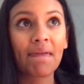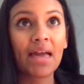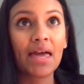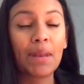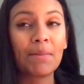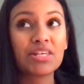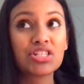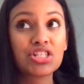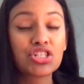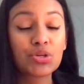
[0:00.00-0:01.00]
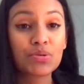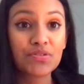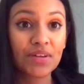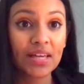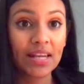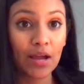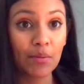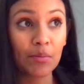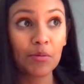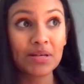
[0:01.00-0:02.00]
And my sister was freaking out. I
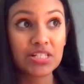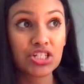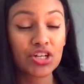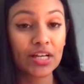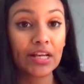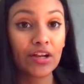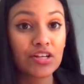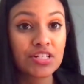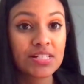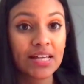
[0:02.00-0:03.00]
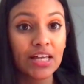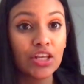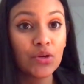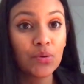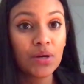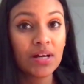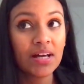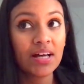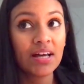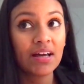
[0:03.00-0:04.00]
remember my sister, I can hear her. She's like, can you
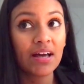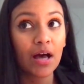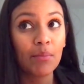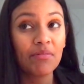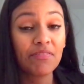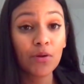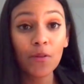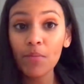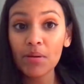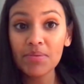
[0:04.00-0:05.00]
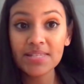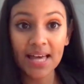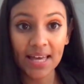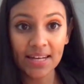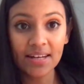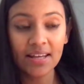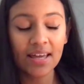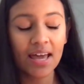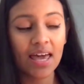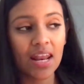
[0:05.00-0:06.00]
feel the baby's head?
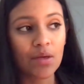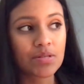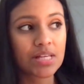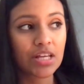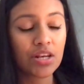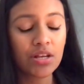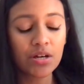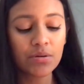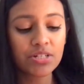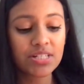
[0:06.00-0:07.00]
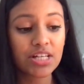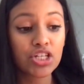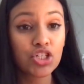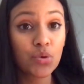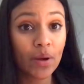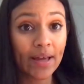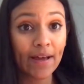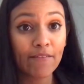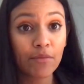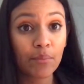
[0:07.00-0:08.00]
And I was like, no. She's like, do you want to
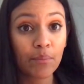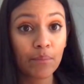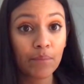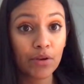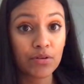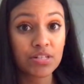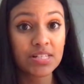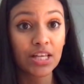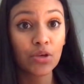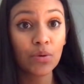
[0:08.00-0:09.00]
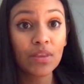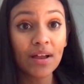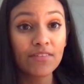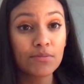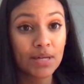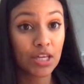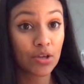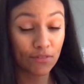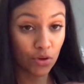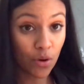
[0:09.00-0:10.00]
have, she's like, you have to
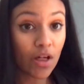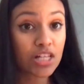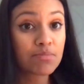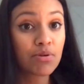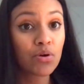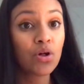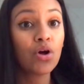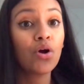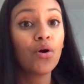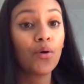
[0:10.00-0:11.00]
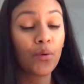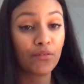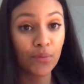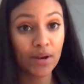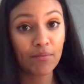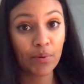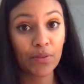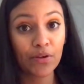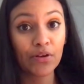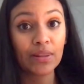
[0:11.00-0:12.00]
go to the hospital, or if you want to have
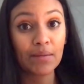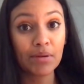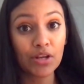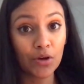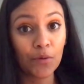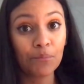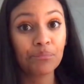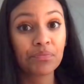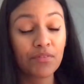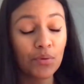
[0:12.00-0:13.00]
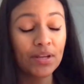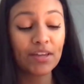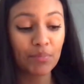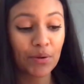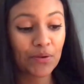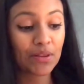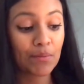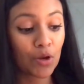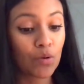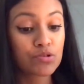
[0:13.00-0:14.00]
birth here, let me know. if you want to give birth here, let
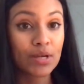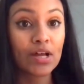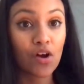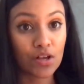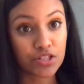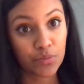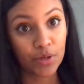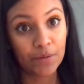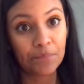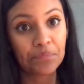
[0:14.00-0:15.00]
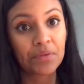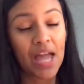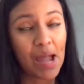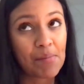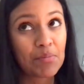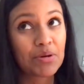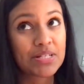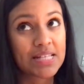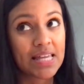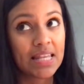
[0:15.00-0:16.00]
me know so I can call someone. I remember her
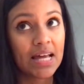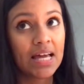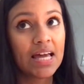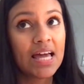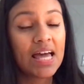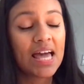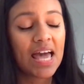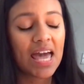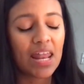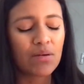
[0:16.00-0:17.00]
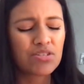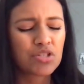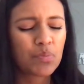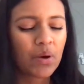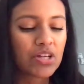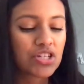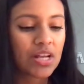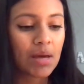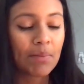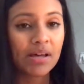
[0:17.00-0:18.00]
saying that, and I was just pushing, and